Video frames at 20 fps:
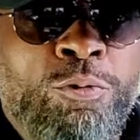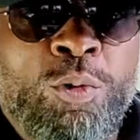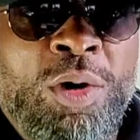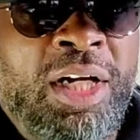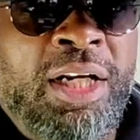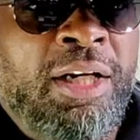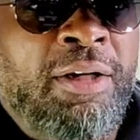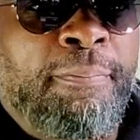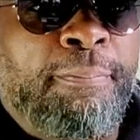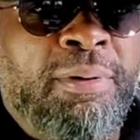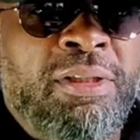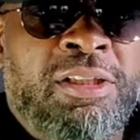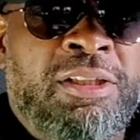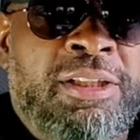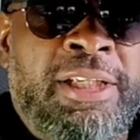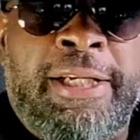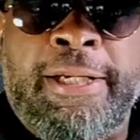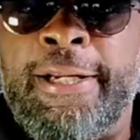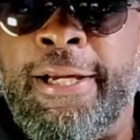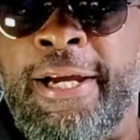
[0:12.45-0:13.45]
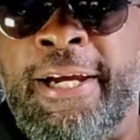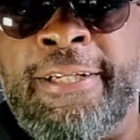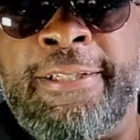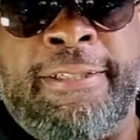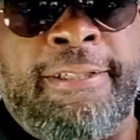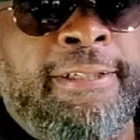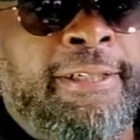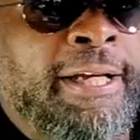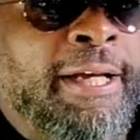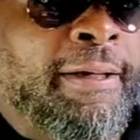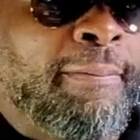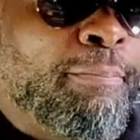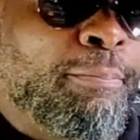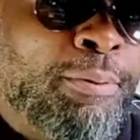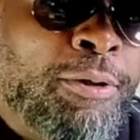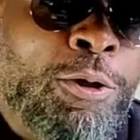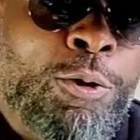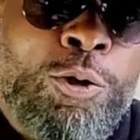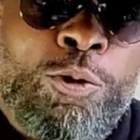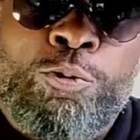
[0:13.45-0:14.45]
100% uncut,
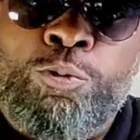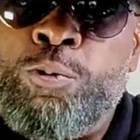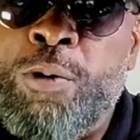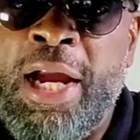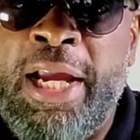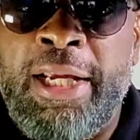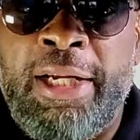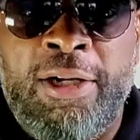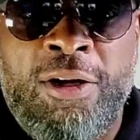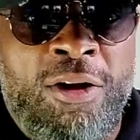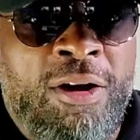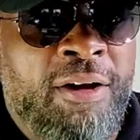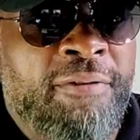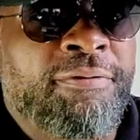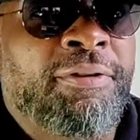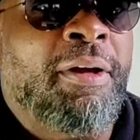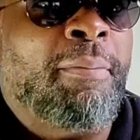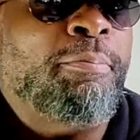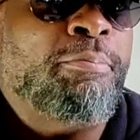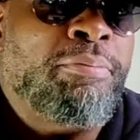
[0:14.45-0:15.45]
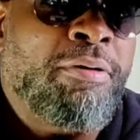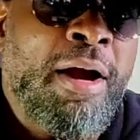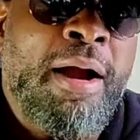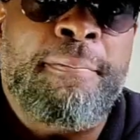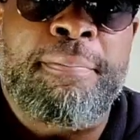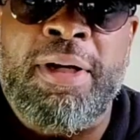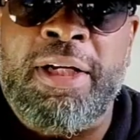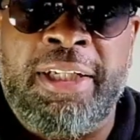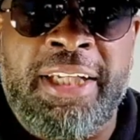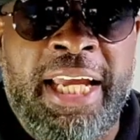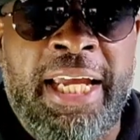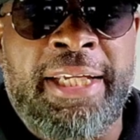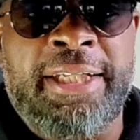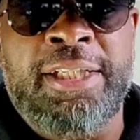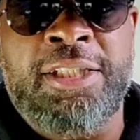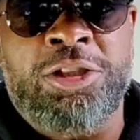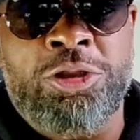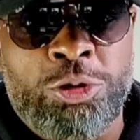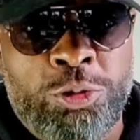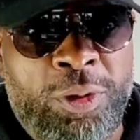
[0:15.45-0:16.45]
pure, right off the
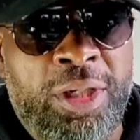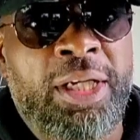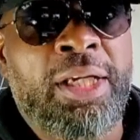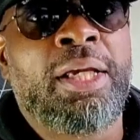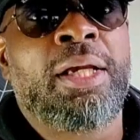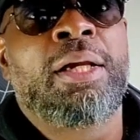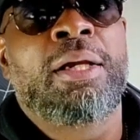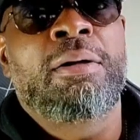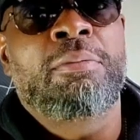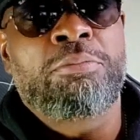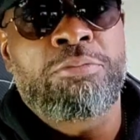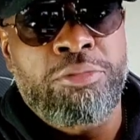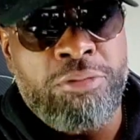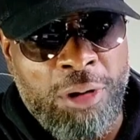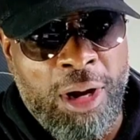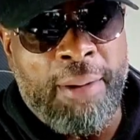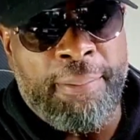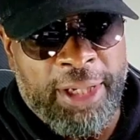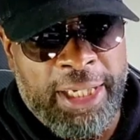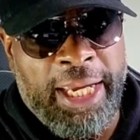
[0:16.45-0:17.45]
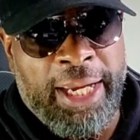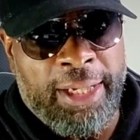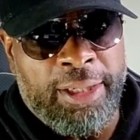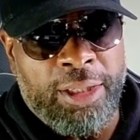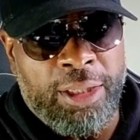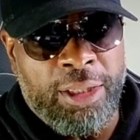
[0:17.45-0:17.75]
propaganda tree, propaganda.